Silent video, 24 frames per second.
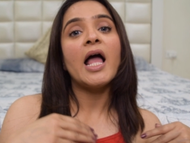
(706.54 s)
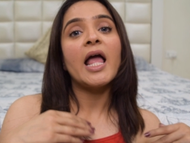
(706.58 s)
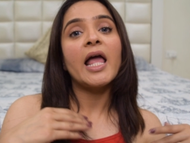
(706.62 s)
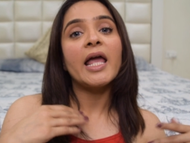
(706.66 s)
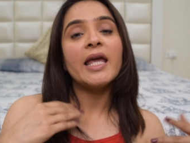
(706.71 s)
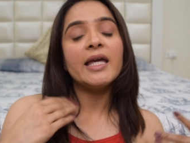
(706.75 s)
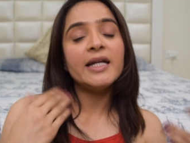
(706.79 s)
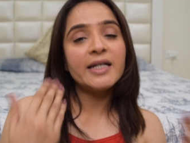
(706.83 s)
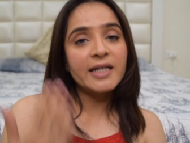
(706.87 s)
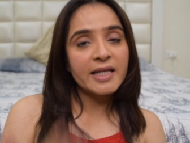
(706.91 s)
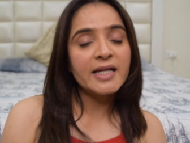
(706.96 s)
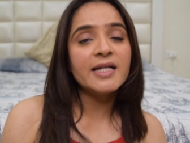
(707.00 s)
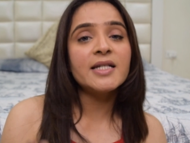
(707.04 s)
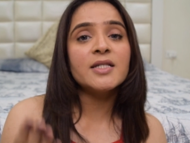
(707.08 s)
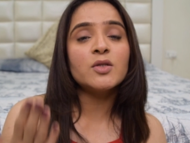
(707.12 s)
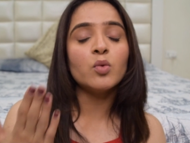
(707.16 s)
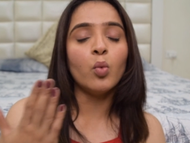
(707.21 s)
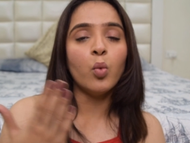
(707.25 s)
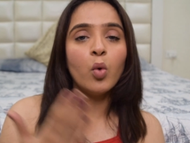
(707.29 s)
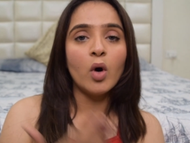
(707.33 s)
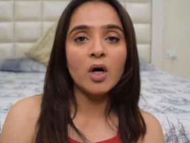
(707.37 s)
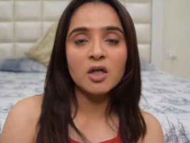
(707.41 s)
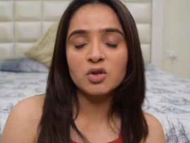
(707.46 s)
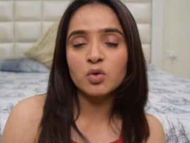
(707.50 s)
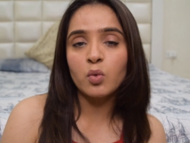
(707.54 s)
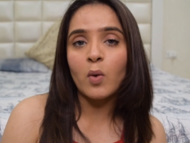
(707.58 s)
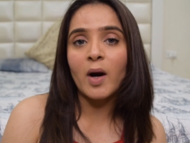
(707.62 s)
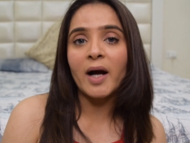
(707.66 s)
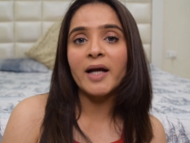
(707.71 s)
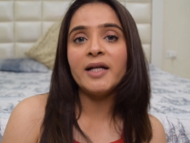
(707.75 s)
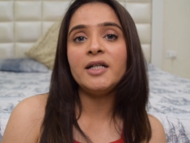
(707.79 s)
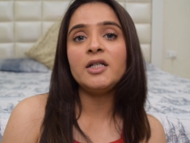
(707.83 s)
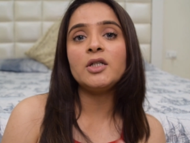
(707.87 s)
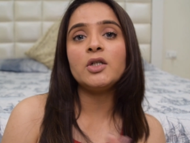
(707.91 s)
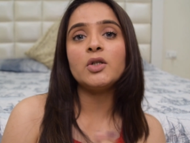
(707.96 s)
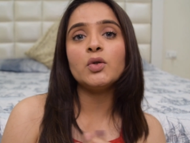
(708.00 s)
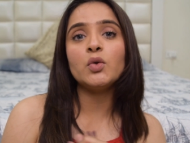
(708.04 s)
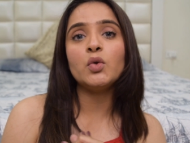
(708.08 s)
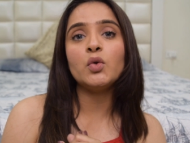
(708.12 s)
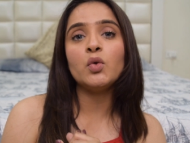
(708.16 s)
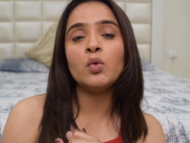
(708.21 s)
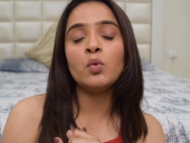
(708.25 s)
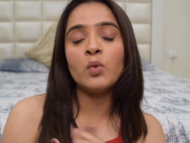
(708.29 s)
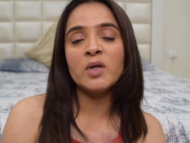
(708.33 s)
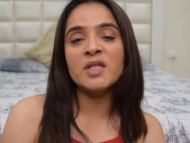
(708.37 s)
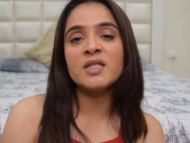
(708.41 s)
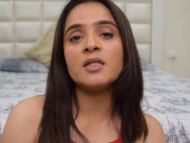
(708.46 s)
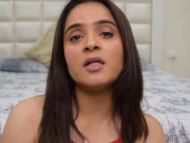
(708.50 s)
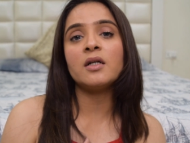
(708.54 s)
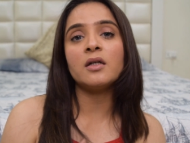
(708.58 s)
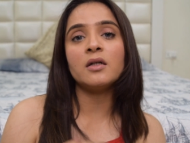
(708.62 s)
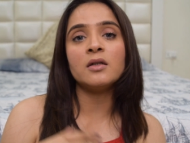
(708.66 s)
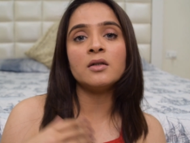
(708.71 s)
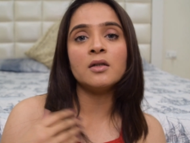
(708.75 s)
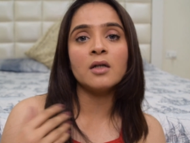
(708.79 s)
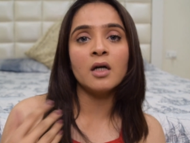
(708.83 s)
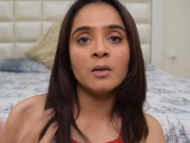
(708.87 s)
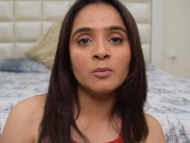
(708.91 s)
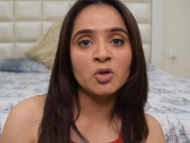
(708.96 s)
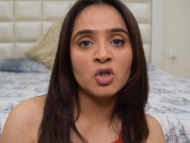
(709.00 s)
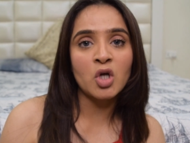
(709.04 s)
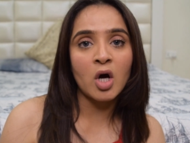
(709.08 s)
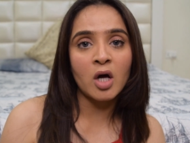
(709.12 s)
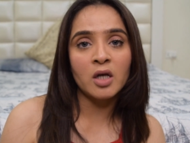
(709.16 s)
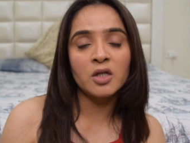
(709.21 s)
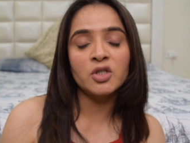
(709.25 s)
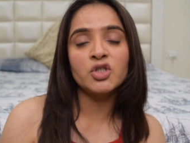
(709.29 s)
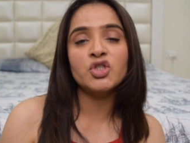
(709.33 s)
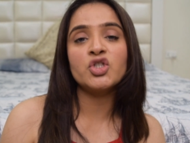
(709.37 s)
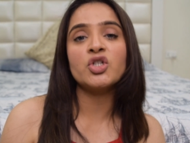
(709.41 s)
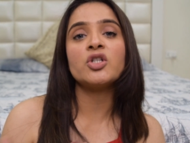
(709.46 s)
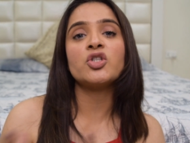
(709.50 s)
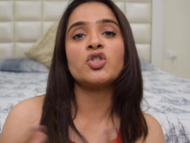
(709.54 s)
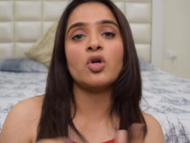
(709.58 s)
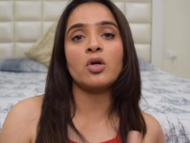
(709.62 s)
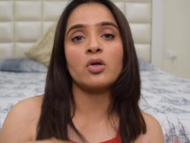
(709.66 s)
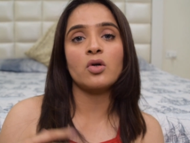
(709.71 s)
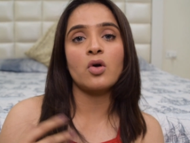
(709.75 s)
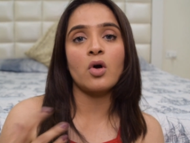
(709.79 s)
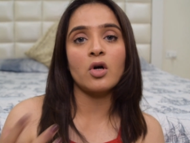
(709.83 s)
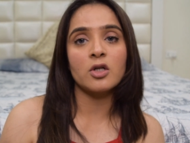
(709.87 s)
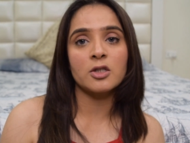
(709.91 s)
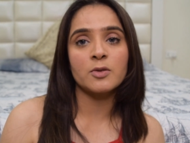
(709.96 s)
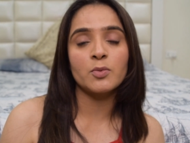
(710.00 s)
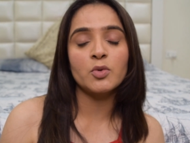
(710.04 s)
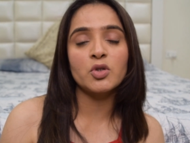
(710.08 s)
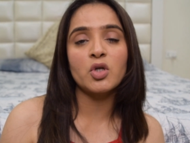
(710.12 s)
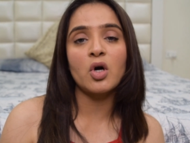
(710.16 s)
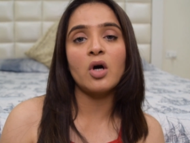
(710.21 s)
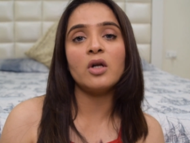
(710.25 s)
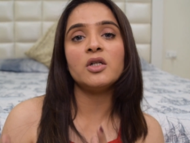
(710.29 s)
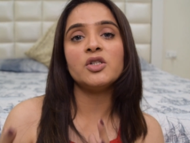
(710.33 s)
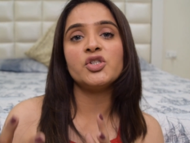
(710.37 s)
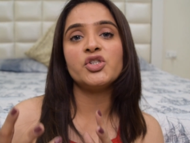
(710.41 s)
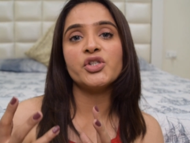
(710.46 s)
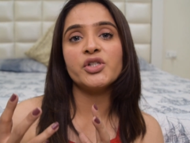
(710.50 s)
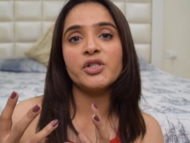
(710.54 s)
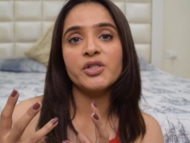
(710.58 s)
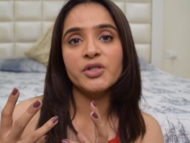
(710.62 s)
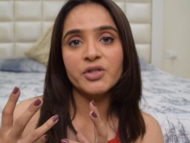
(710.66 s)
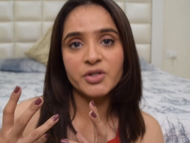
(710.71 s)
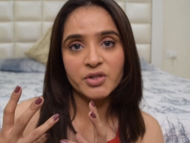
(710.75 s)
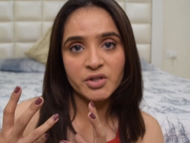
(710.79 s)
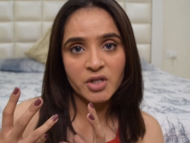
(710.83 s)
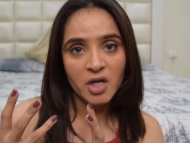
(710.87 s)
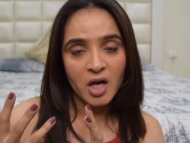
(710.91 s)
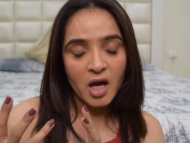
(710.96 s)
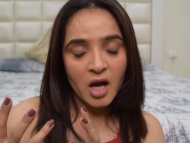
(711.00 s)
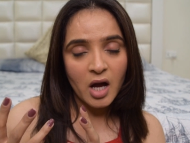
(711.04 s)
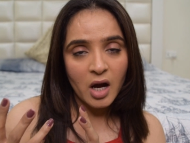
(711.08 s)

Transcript: it is worthwhile to visit a dermatologist or a cosmetologist